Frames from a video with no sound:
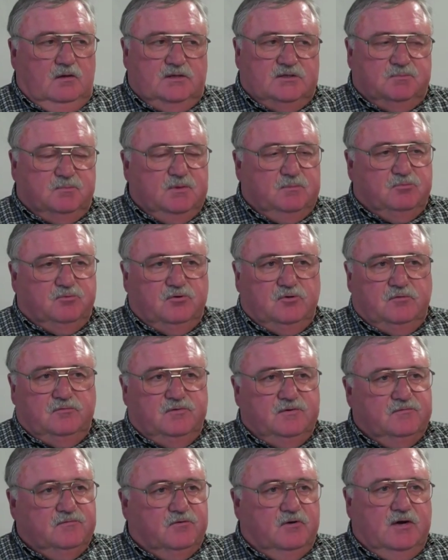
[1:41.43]
It's been
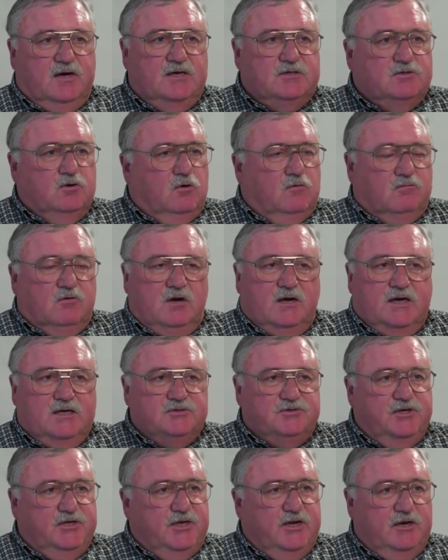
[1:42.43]
proven for over one
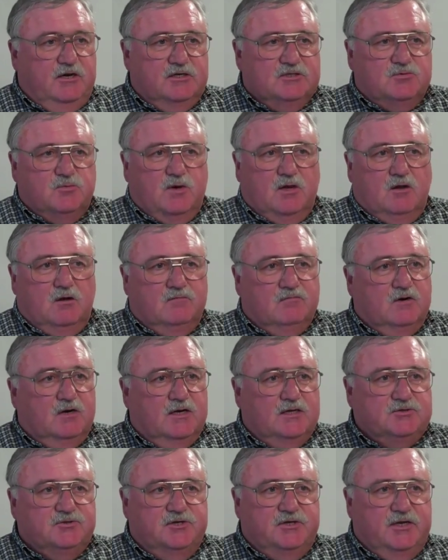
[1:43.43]
hundred years, well over
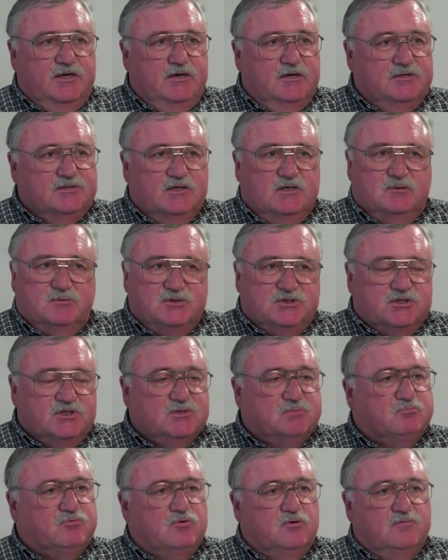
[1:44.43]
one hundred years, and it was
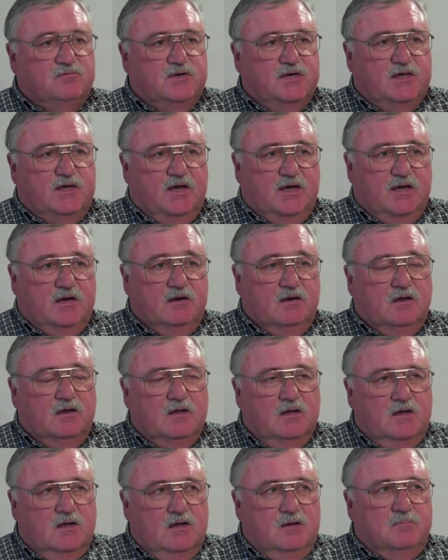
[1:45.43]
just proven again.
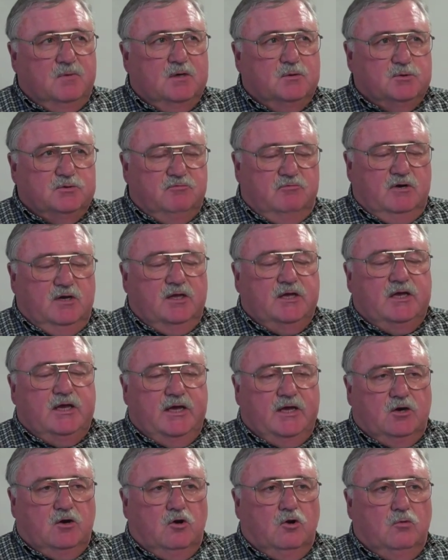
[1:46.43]
But it really
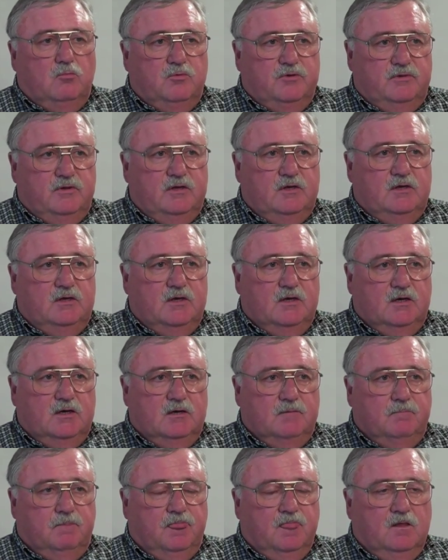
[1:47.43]
hit home with the
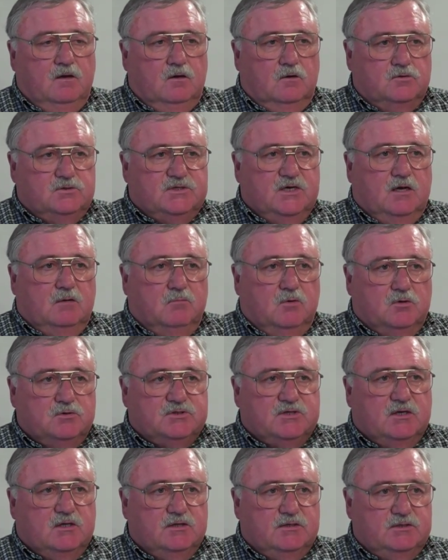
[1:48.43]
uh, hotel
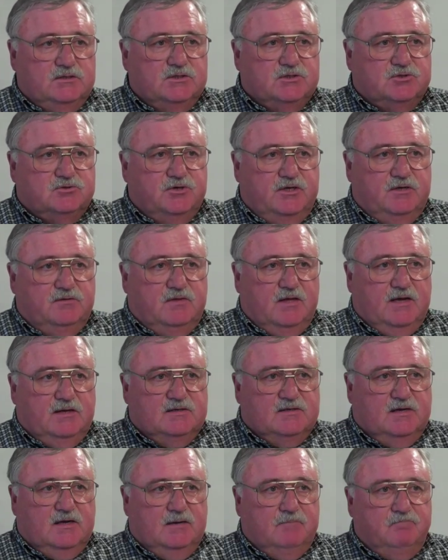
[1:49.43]
motel industry at
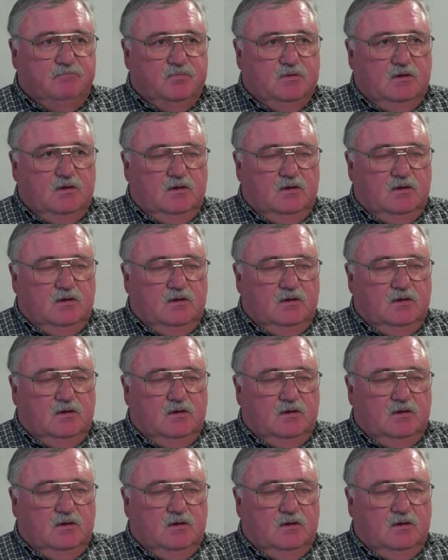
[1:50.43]
that time.